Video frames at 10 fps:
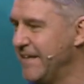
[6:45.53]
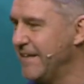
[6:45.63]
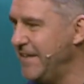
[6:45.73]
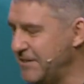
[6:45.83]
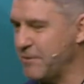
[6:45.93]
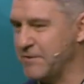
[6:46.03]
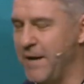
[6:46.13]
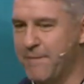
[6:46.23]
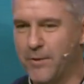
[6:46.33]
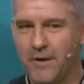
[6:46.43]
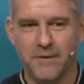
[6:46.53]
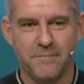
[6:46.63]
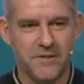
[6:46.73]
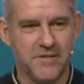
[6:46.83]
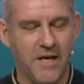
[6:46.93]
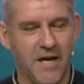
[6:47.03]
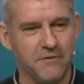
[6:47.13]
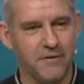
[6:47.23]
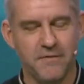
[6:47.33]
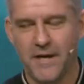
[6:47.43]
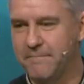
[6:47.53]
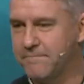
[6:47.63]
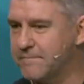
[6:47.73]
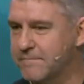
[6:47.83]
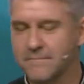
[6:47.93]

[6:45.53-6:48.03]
this was my problem. You see, I'd grown up